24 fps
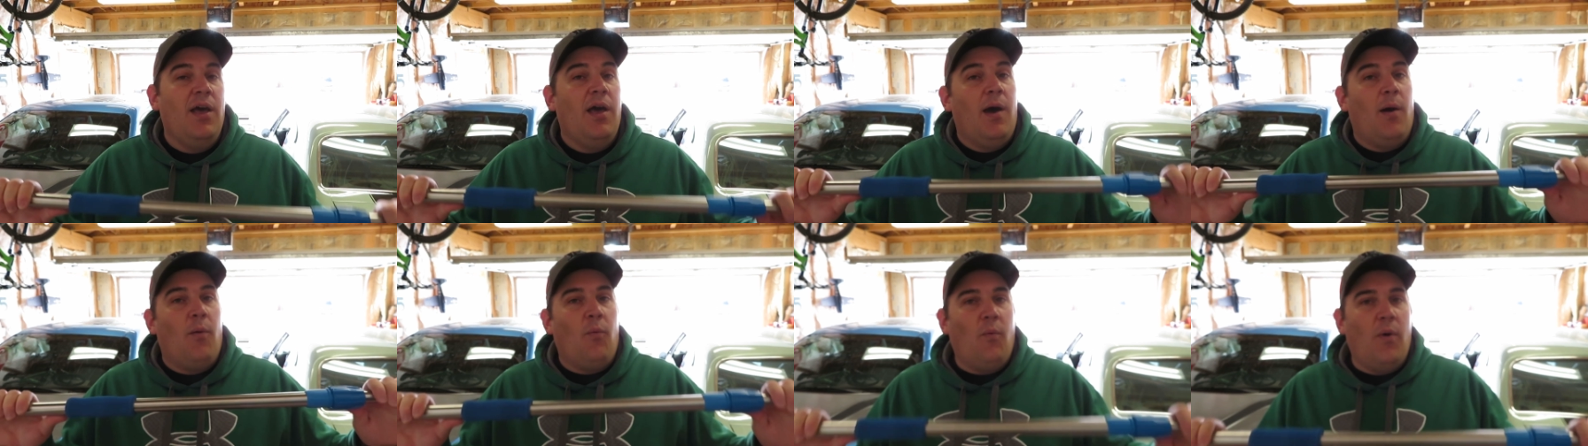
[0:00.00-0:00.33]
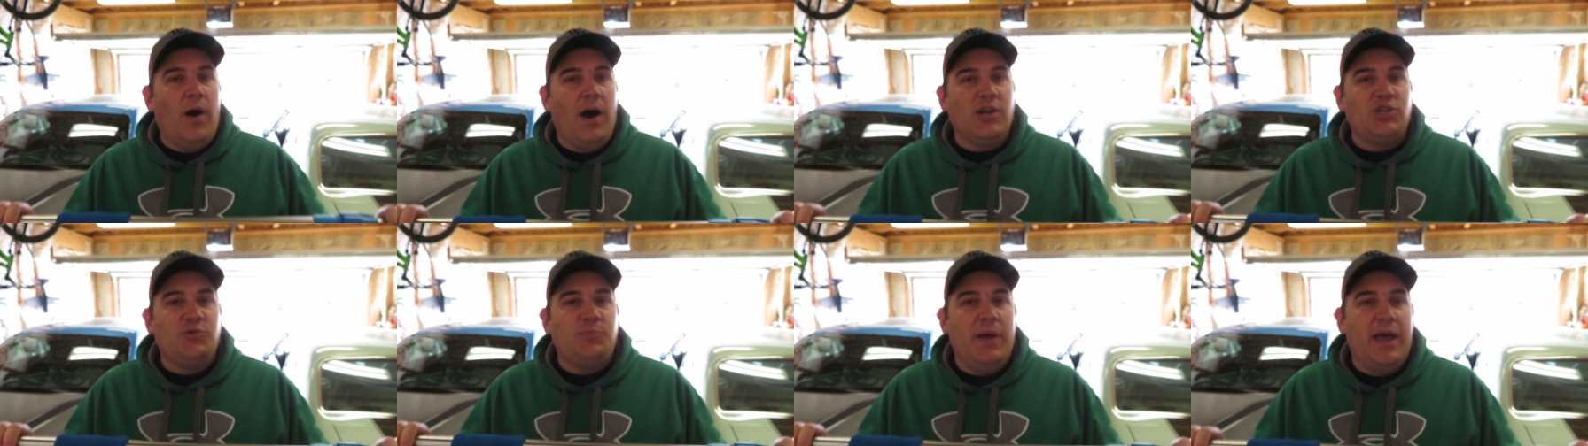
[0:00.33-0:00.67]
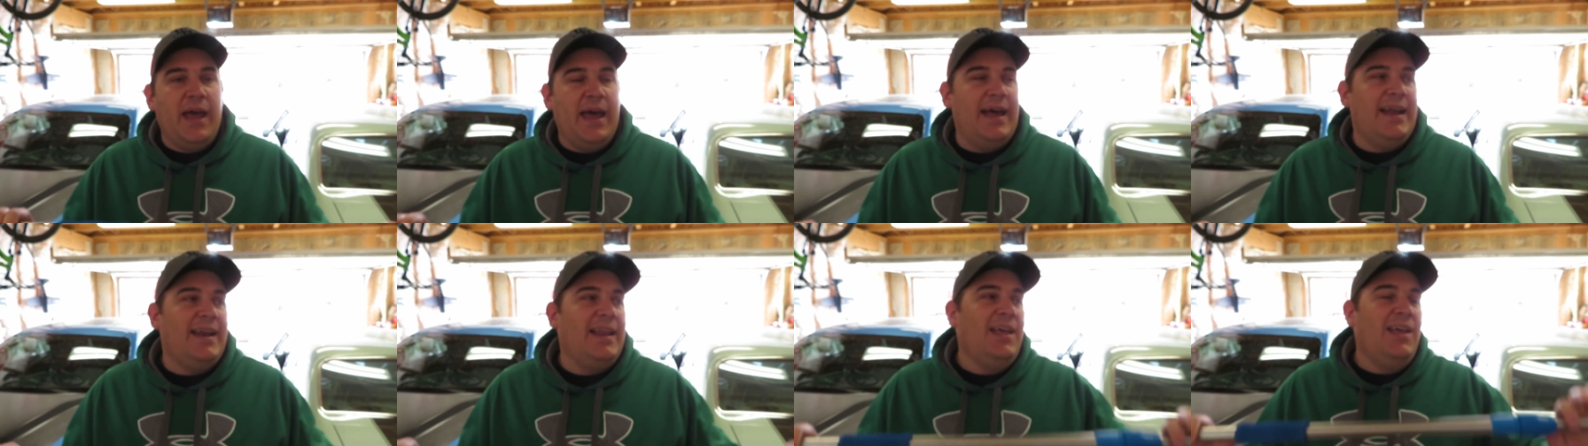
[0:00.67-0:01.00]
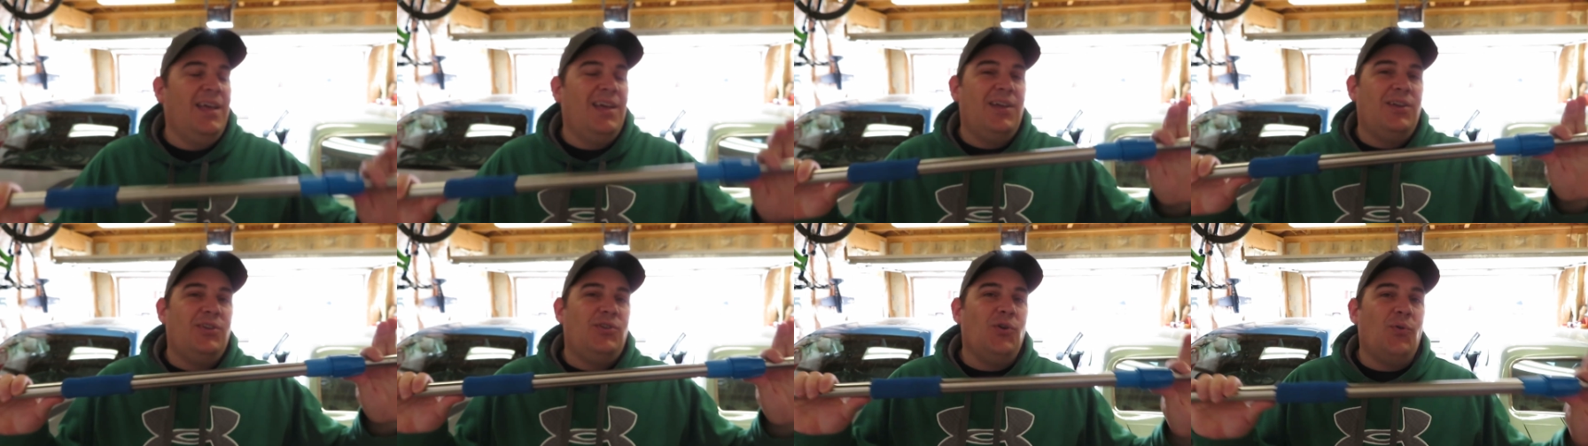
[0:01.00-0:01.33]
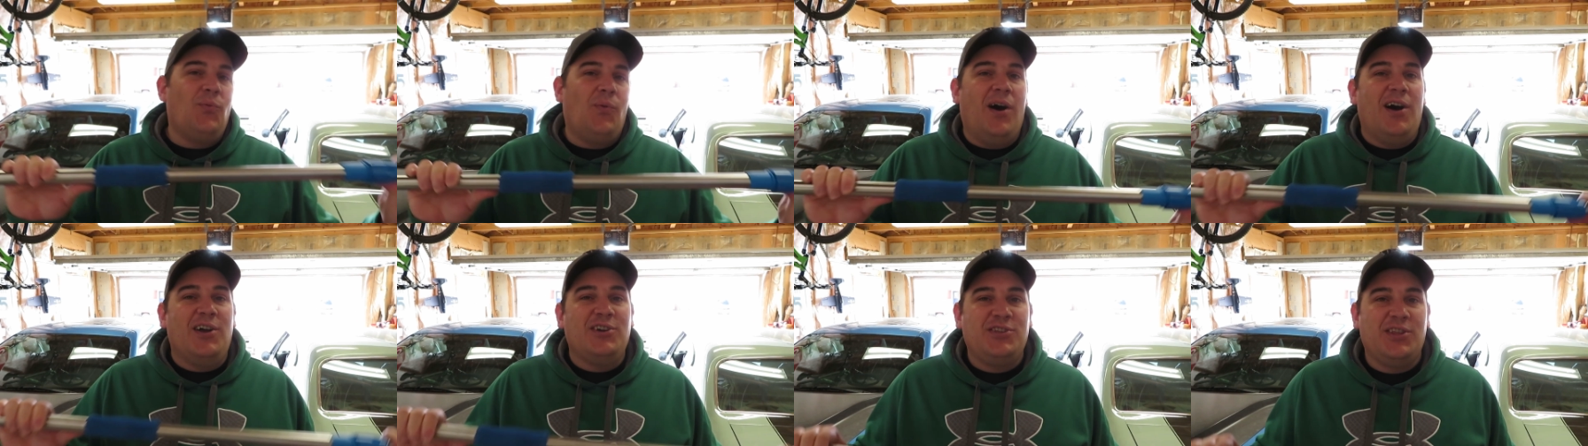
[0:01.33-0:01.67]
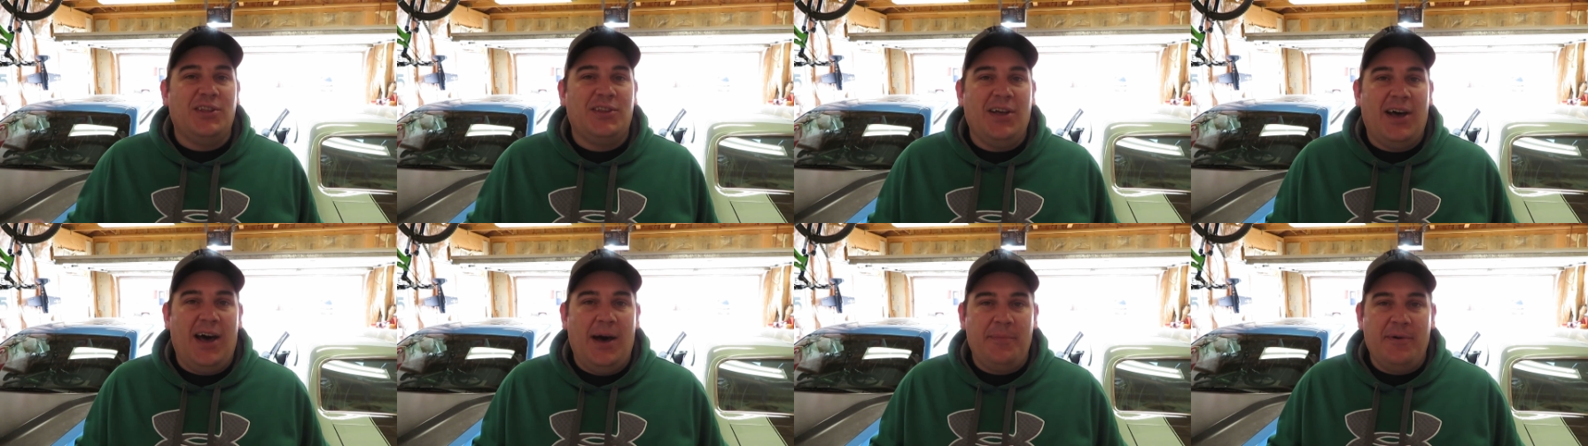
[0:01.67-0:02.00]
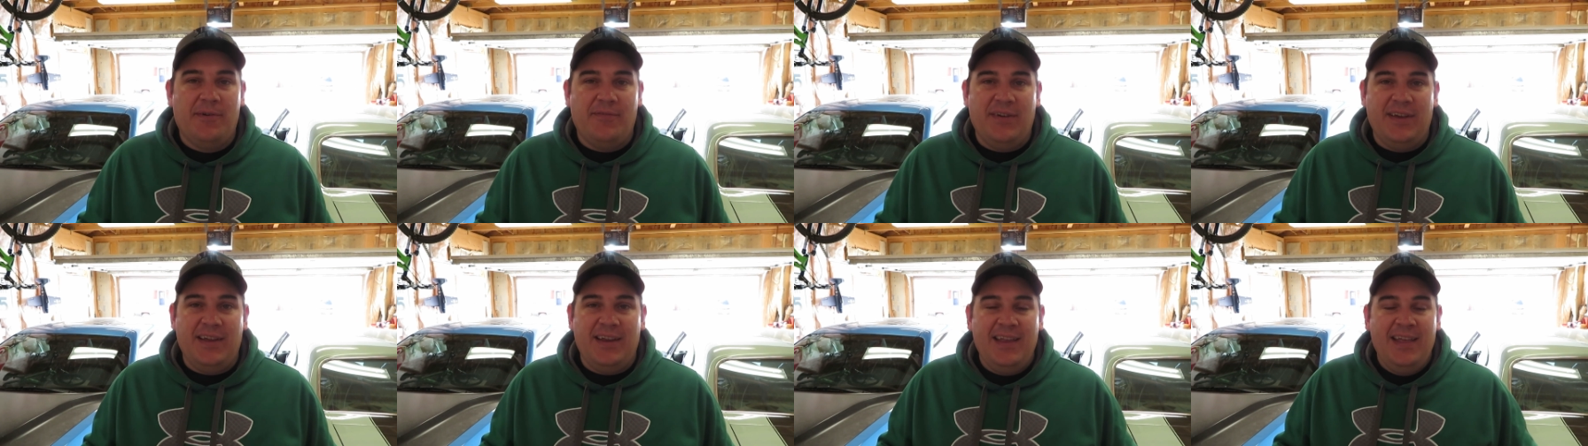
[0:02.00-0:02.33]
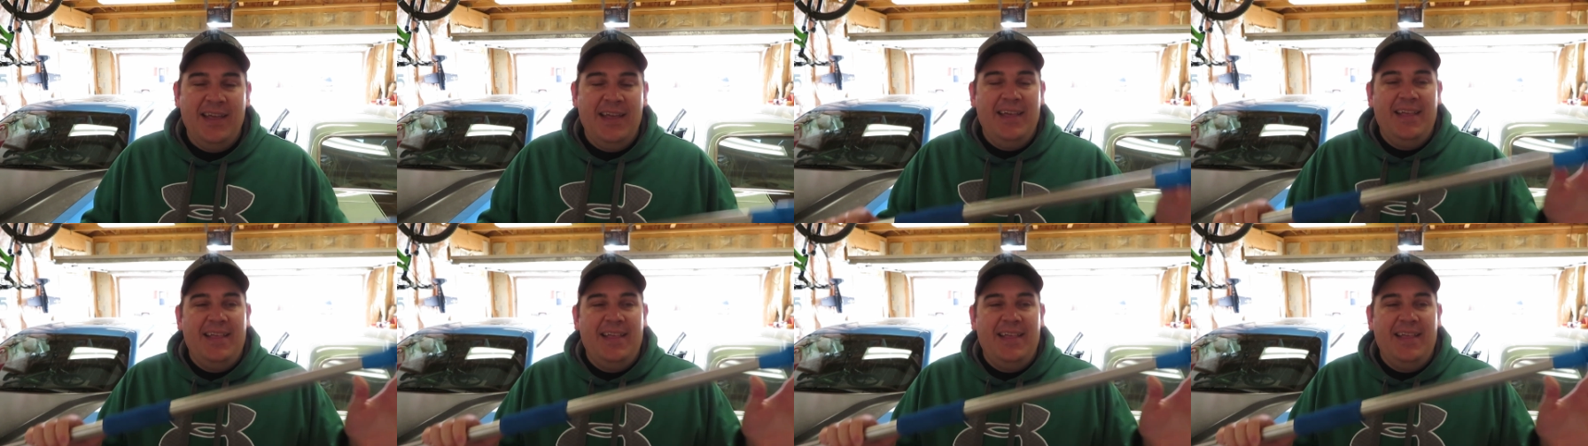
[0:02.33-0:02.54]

a wash pad to wash the top of it.